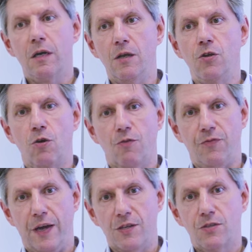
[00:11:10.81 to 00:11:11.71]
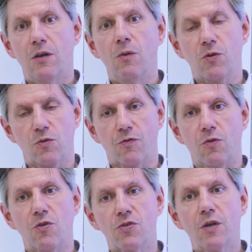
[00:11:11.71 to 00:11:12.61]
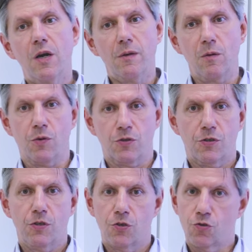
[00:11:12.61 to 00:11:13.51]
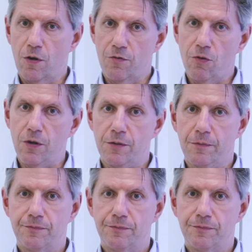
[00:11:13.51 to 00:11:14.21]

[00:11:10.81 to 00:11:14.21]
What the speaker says: in your face, which of course we want to avoid.